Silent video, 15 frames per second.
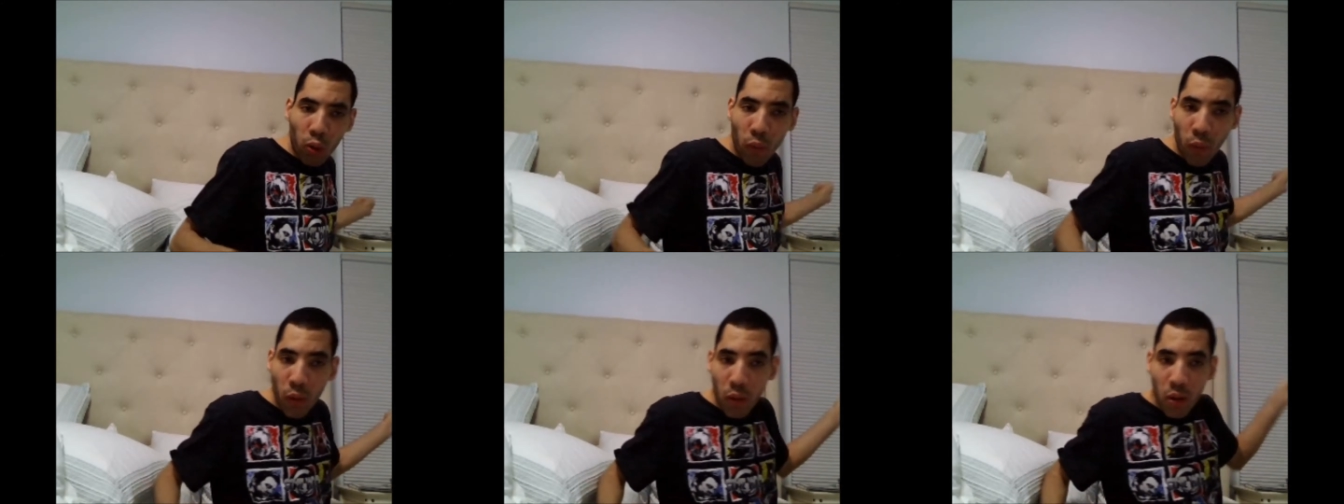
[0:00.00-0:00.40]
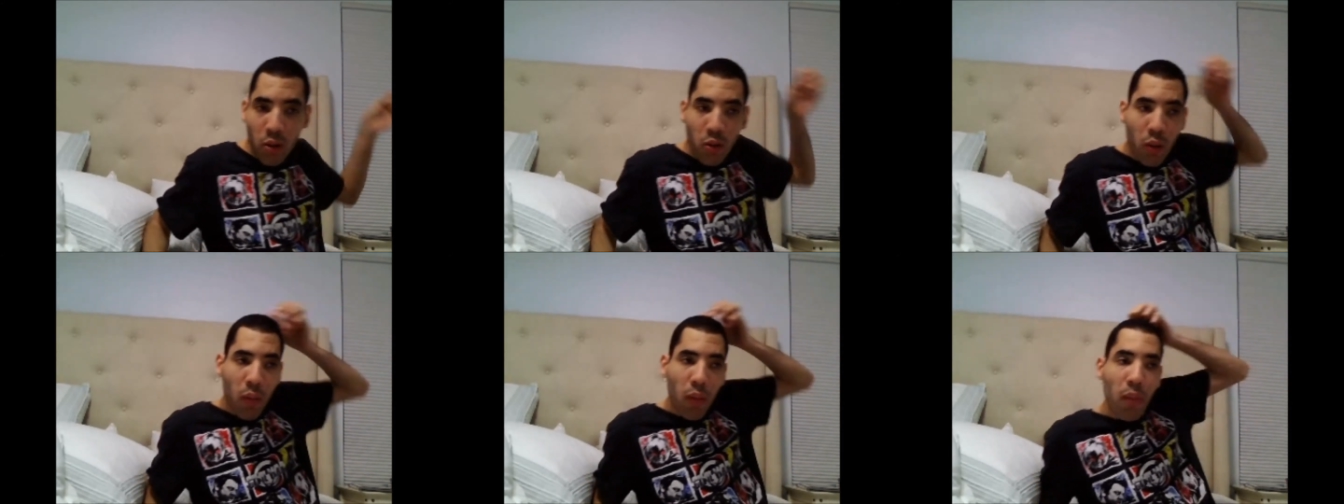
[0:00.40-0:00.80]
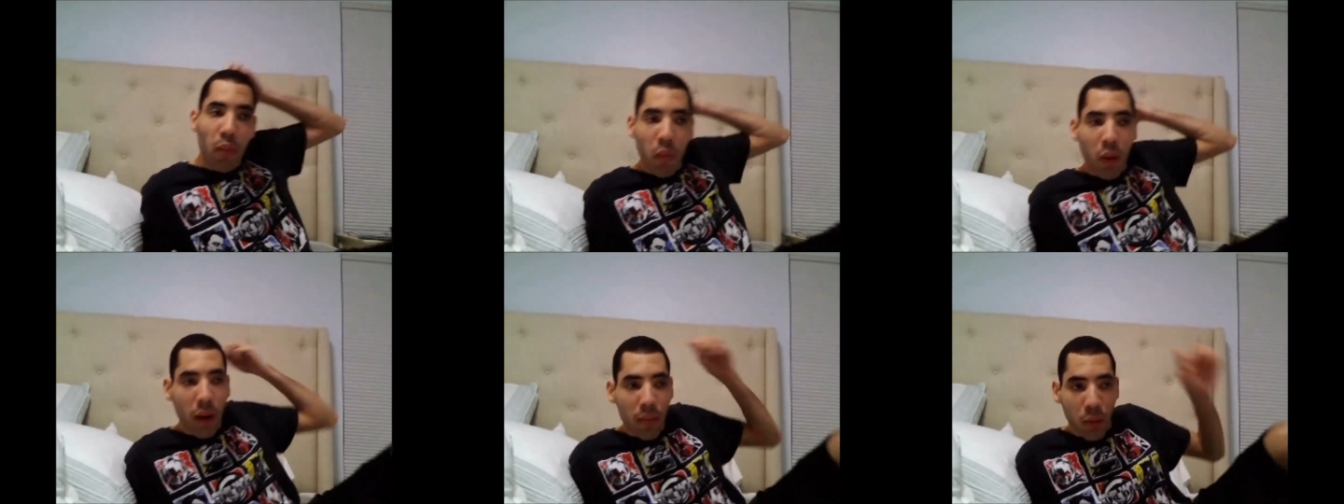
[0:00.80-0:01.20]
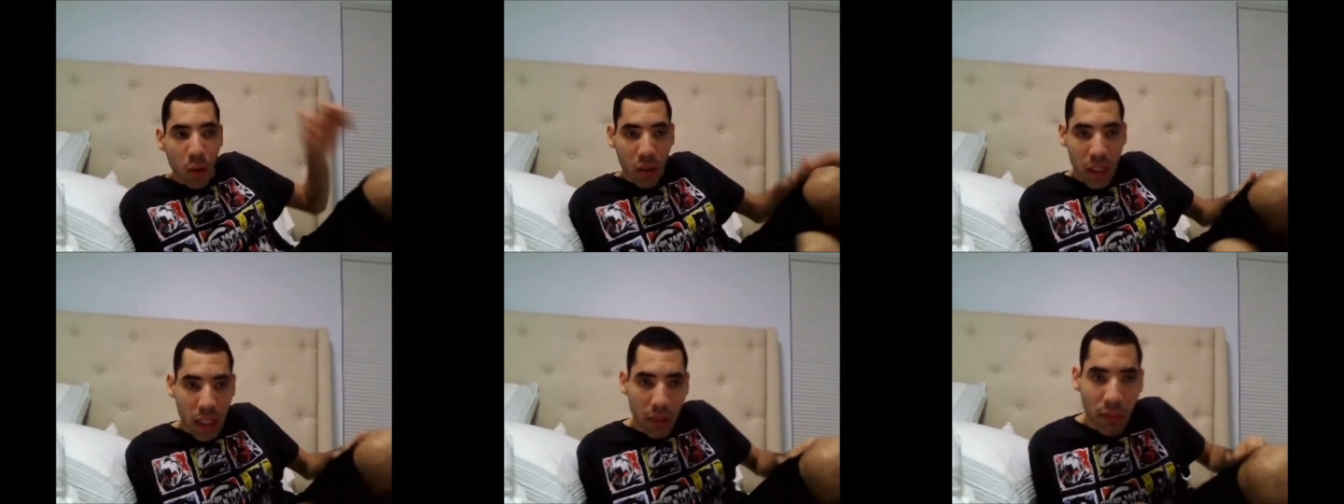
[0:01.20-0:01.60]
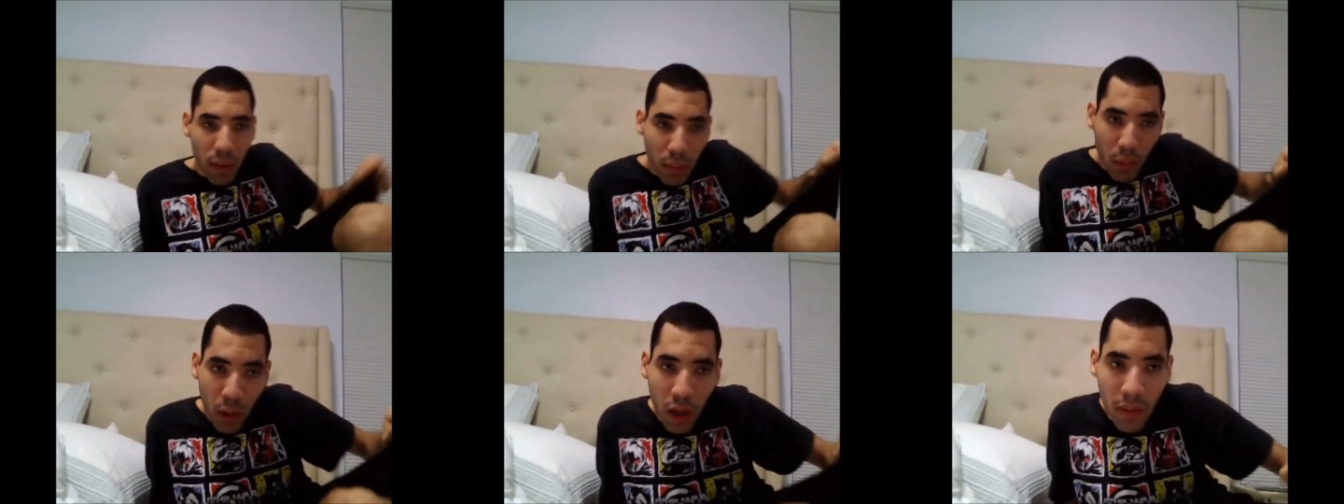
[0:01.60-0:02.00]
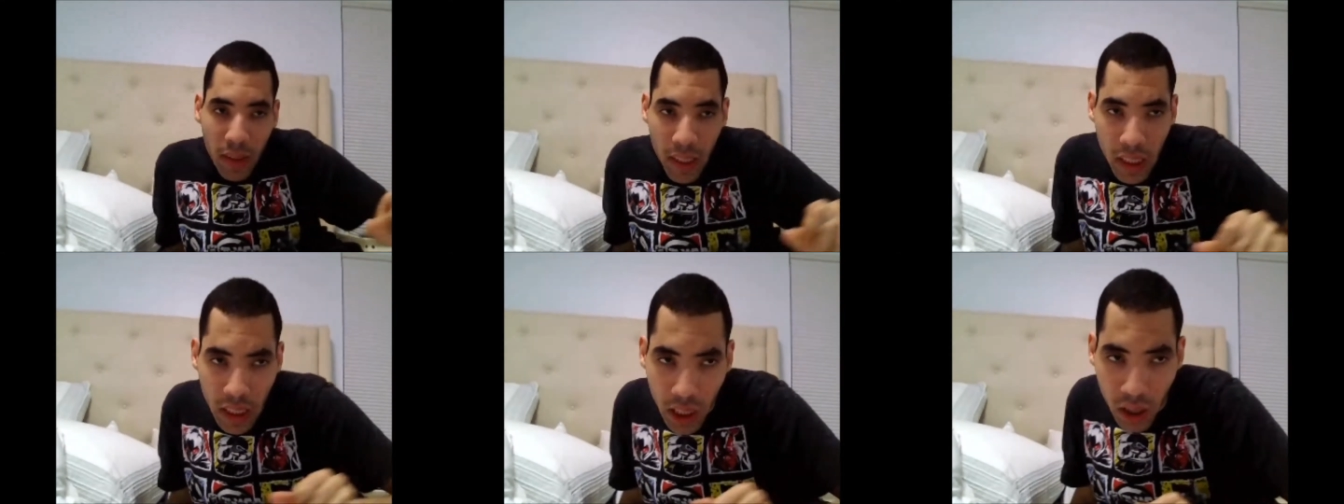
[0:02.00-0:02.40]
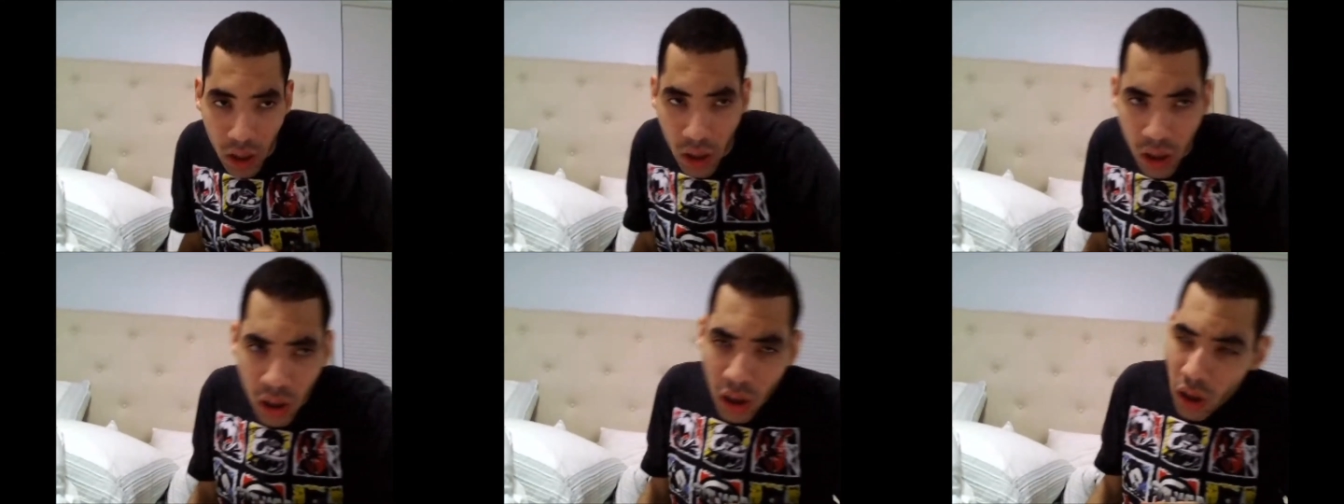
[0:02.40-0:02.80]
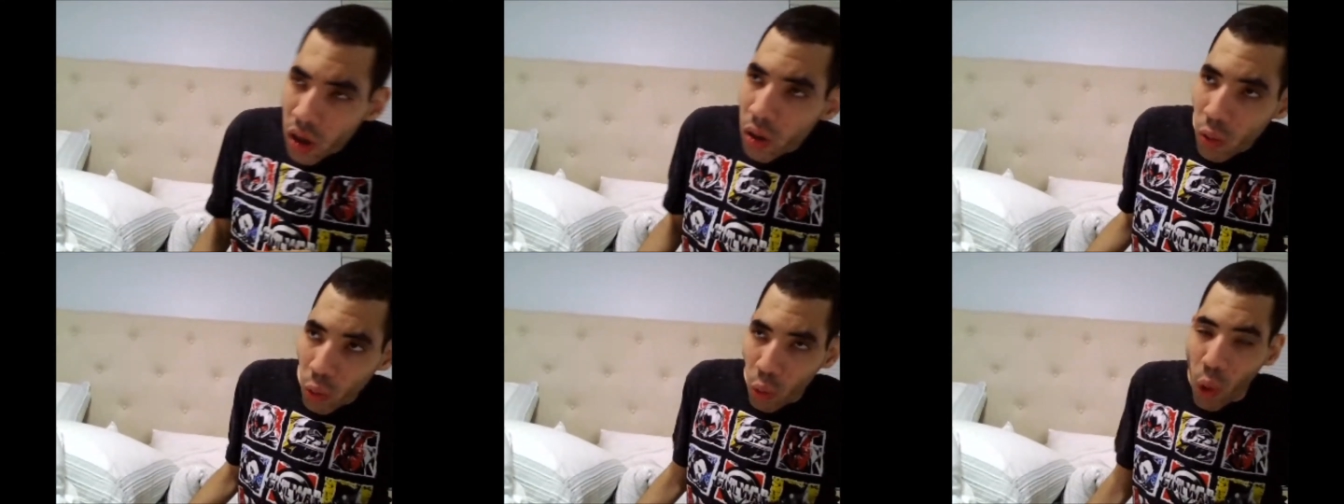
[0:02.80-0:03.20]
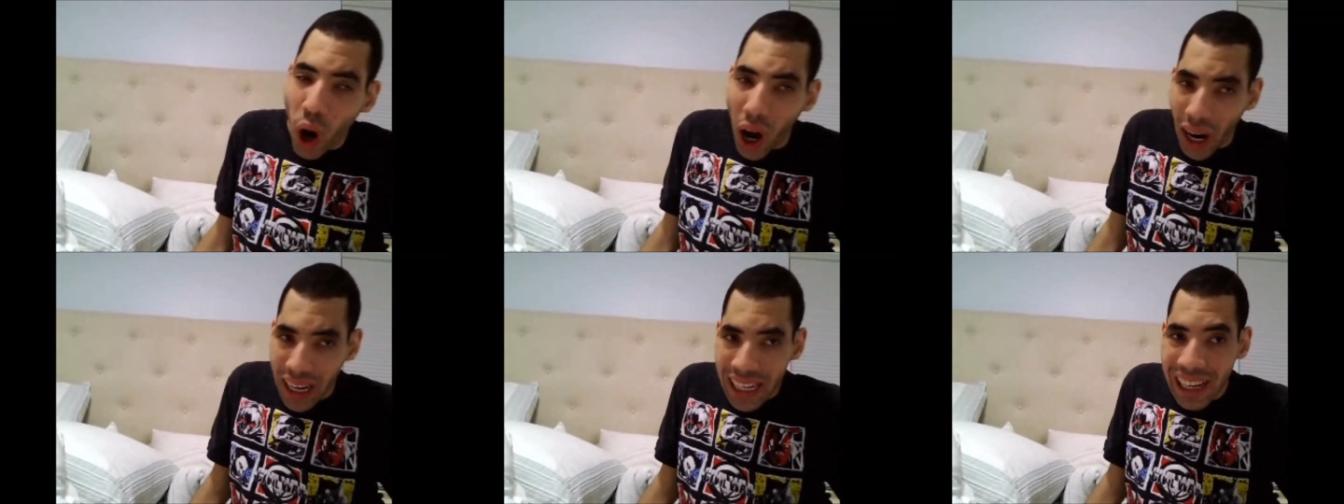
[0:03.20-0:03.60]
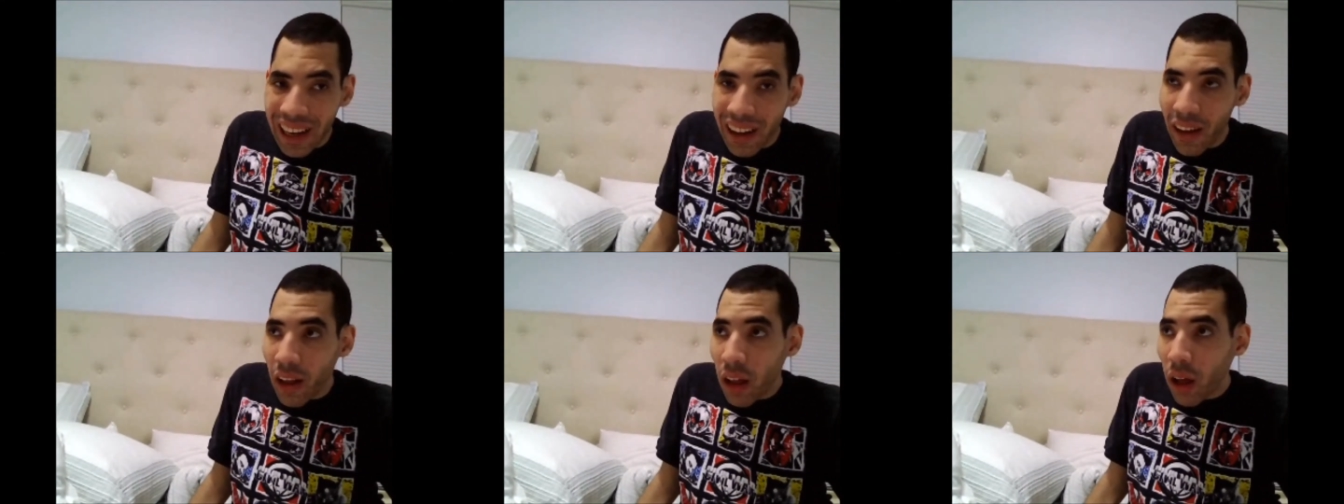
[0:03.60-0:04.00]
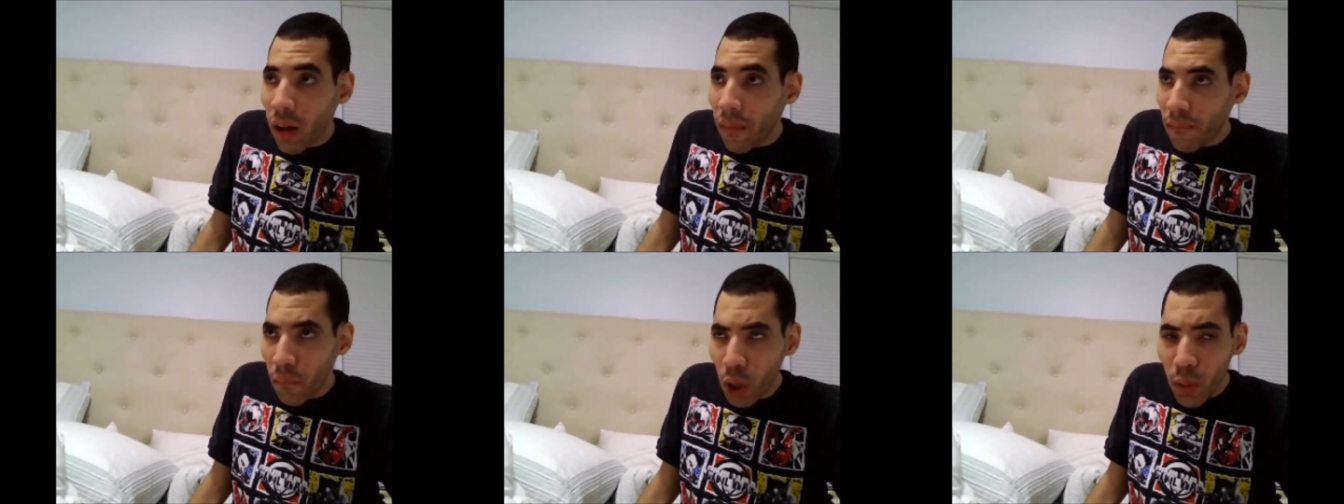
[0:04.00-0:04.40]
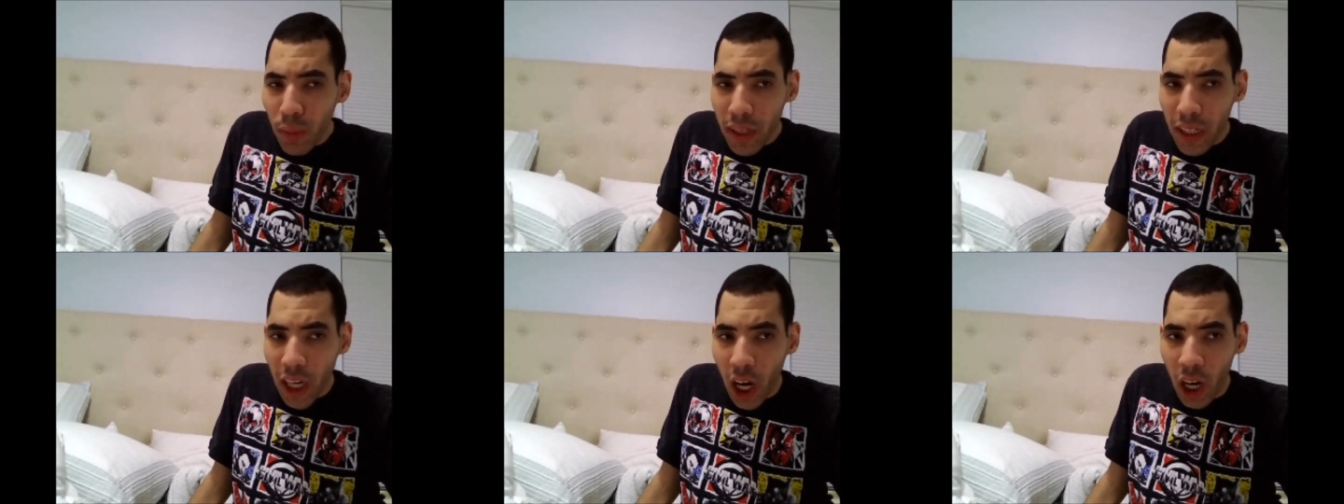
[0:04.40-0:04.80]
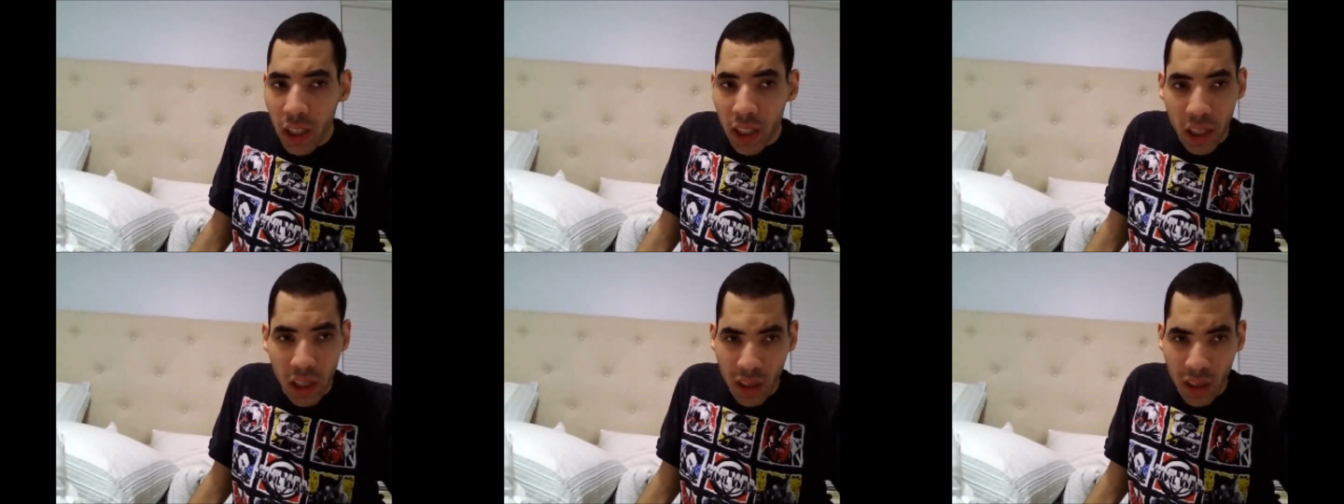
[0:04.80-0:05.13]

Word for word: of my most anticipated movie of this year. Why? Mostly because